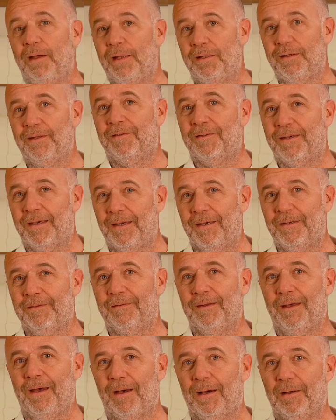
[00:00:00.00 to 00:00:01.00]
In this case,
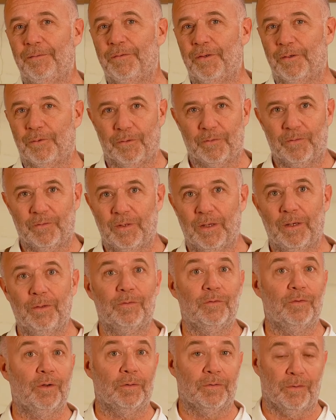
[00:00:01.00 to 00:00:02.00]
I have the Crust
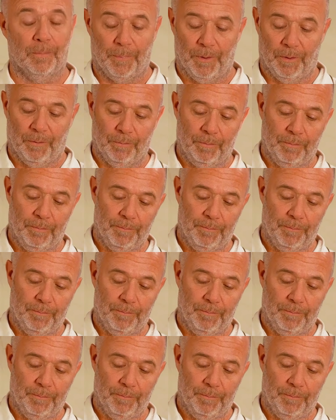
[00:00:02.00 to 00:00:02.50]
starter bowl.